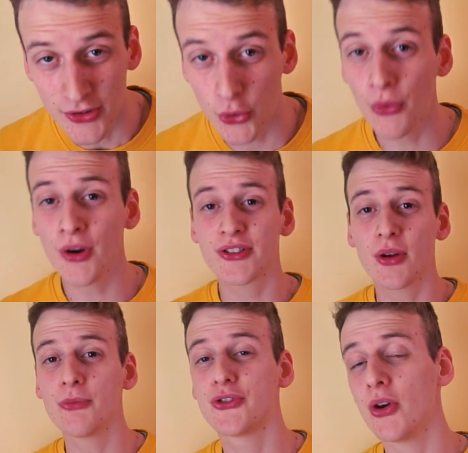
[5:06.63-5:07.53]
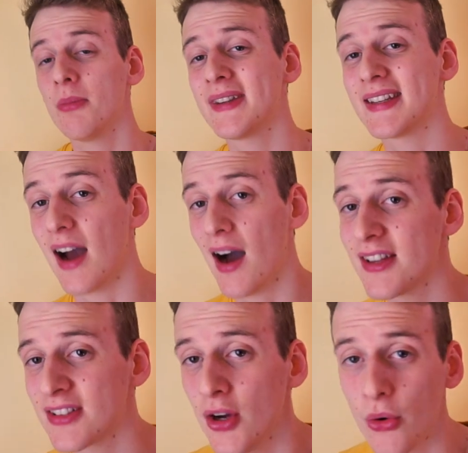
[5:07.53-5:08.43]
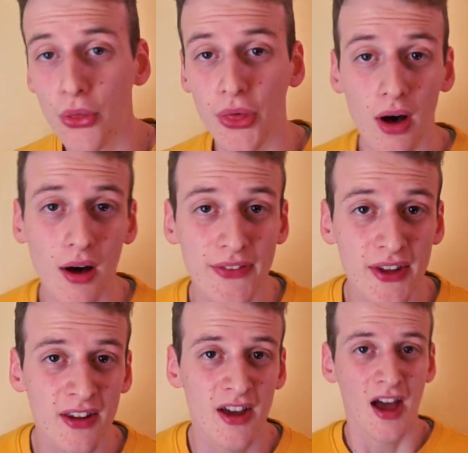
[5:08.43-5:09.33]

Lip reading: there were some German guys who thought,